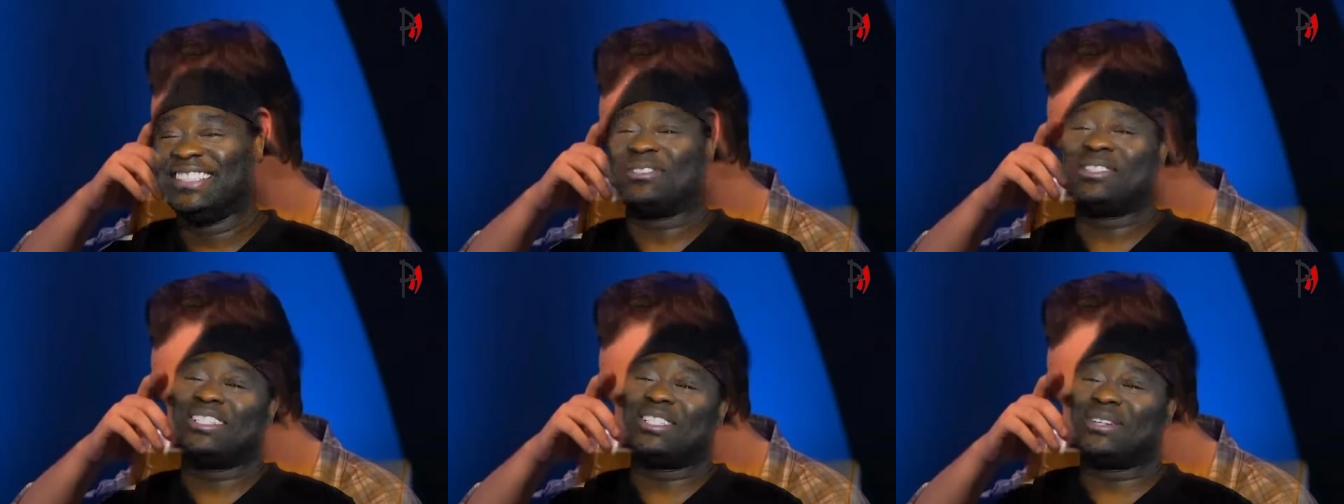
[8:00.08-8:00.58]

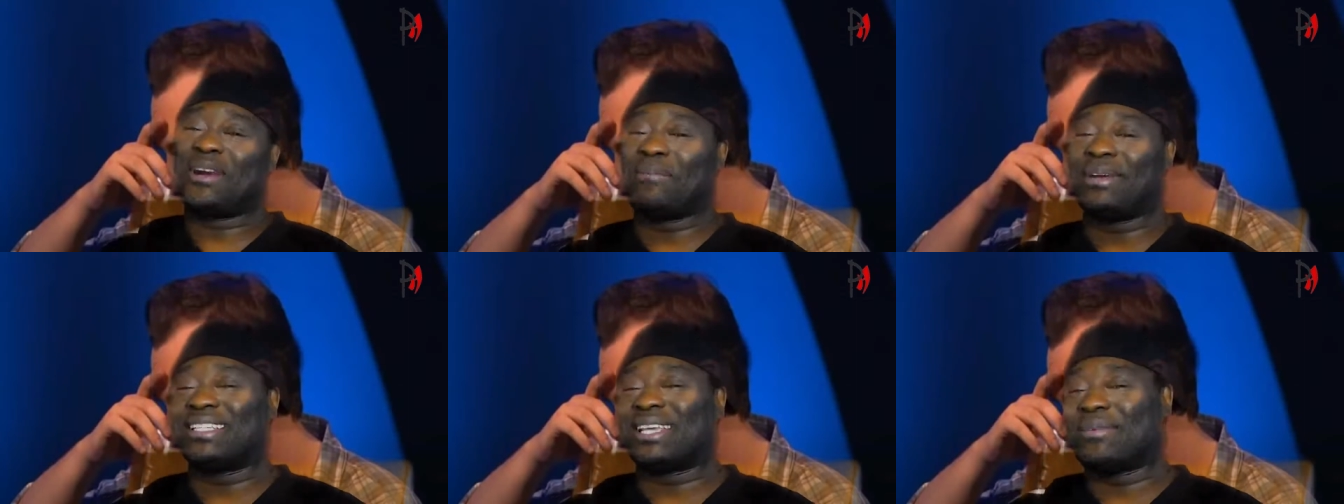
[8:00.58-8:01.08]
So the story
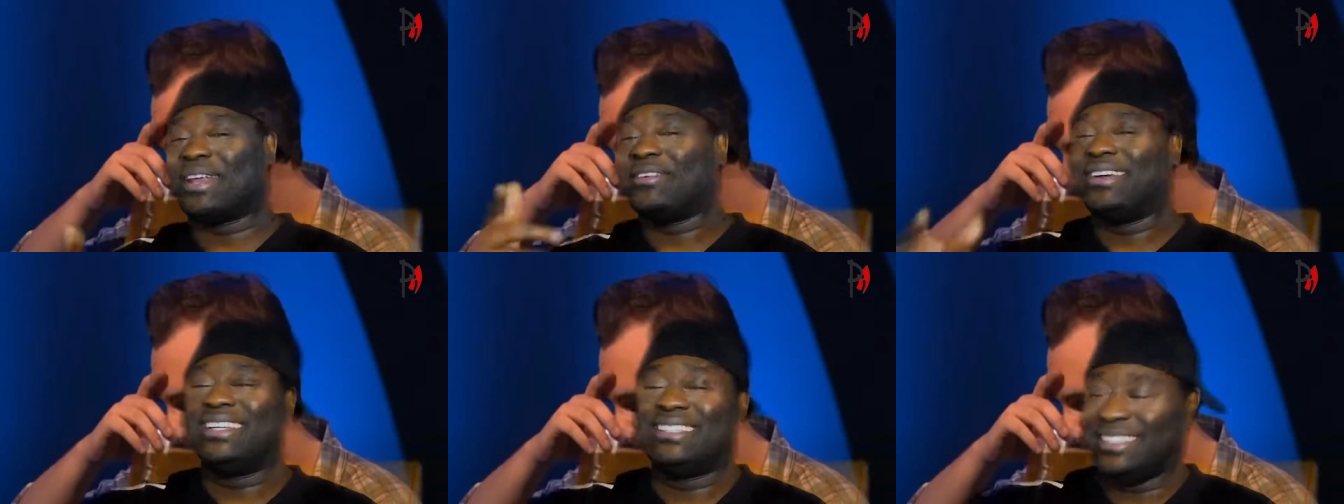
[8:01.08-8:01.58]
picks up.
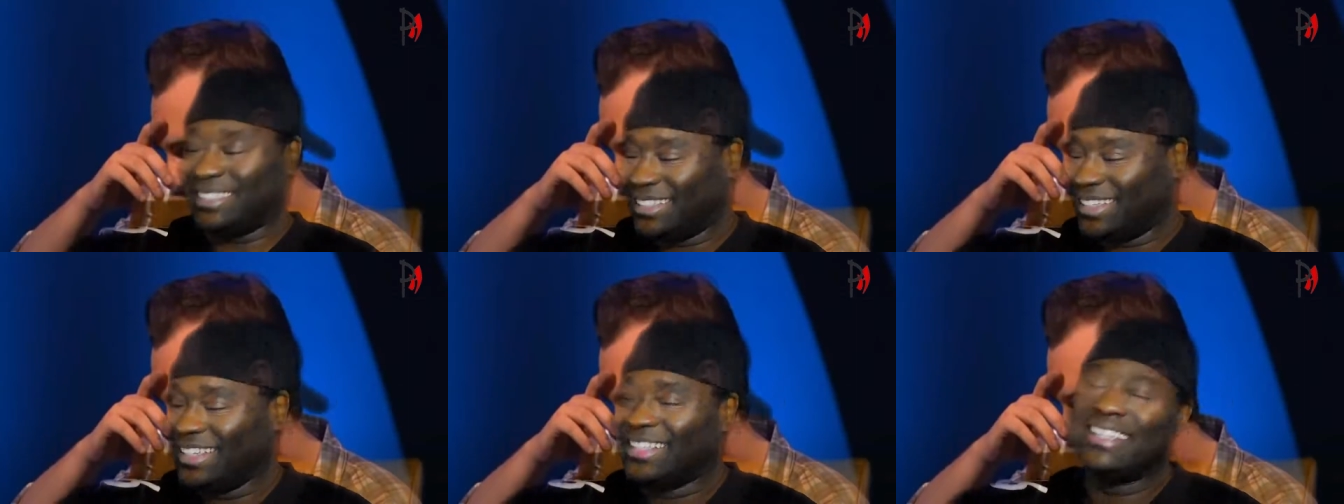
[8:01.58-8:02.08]
Anyway, let's
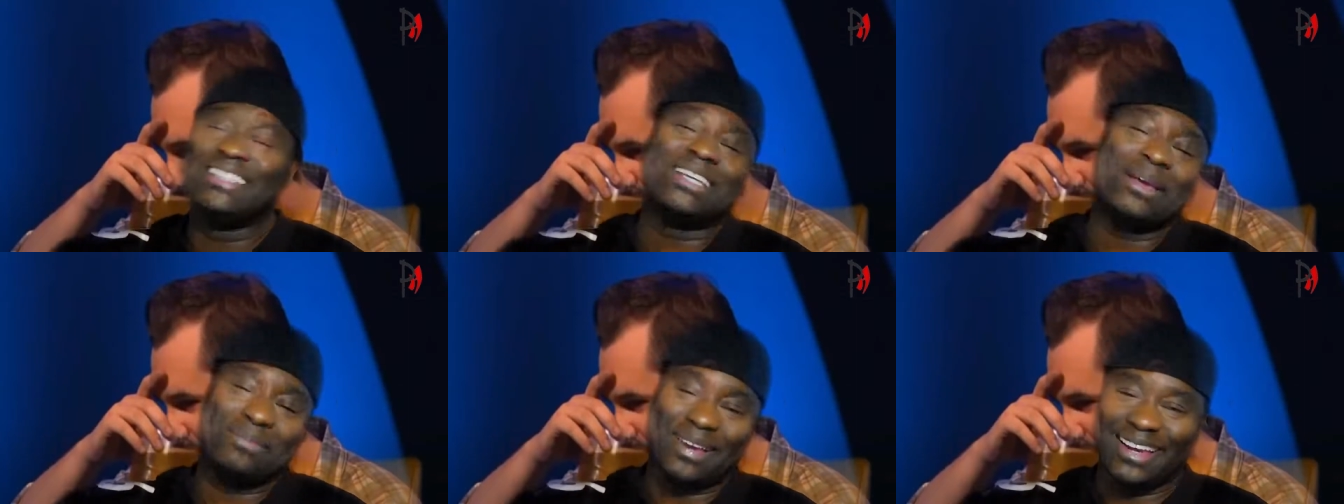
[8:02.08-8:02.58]
let's
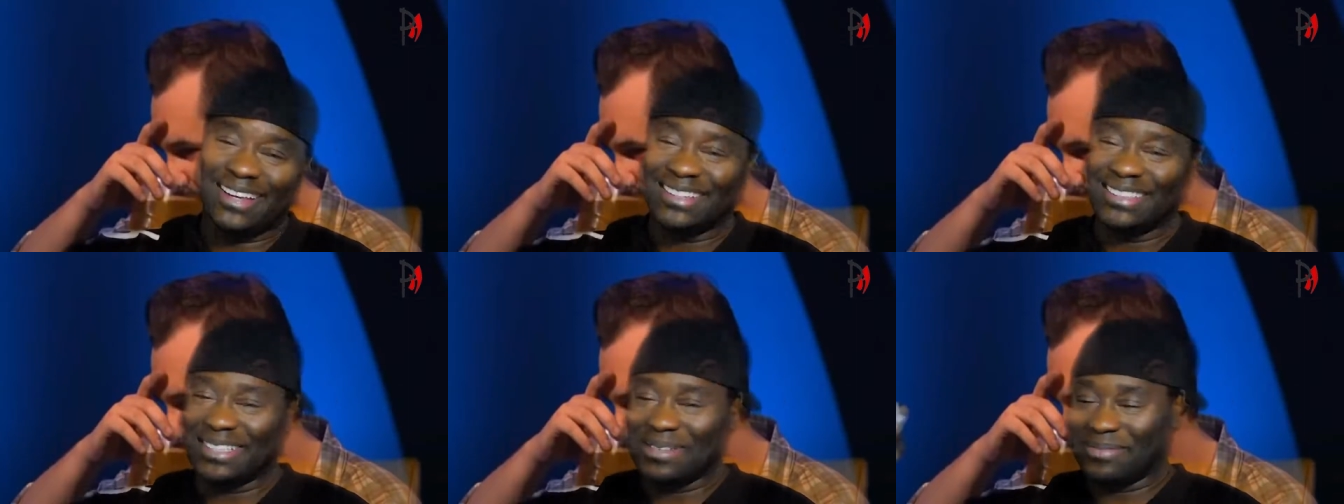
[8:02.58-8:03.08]
get back.
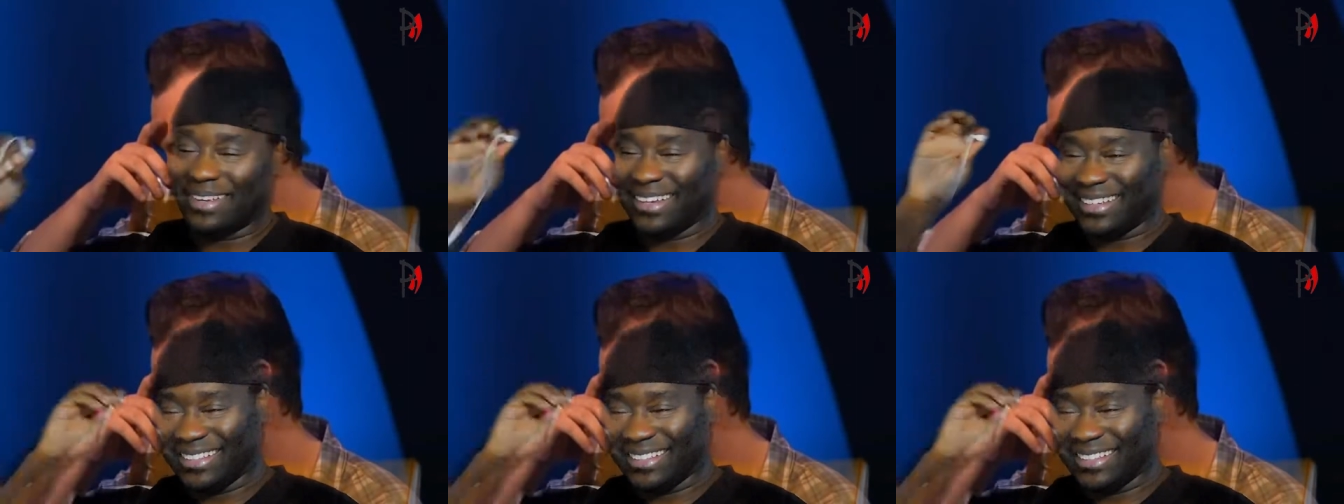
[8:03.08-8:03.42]
Let's get back.